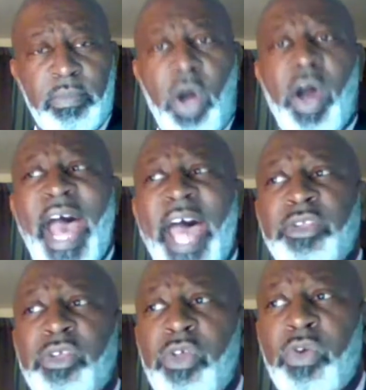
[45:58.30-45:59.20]
Or how
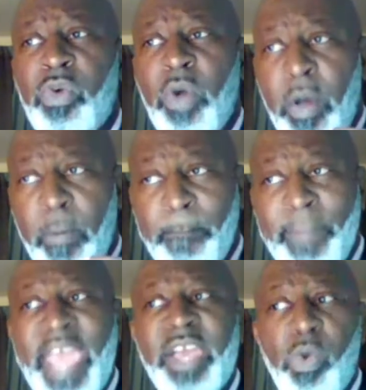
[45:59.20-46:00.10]
do you
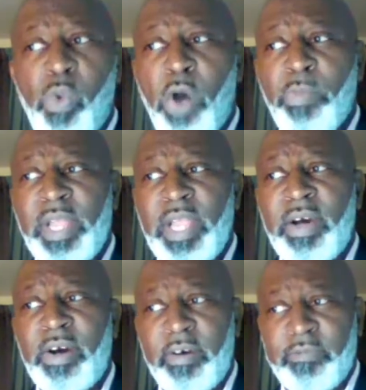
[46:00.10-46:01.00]
make a woman
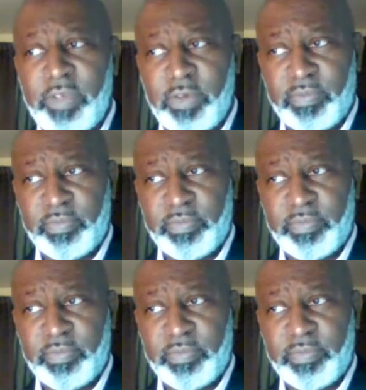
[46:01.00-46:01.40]
love you?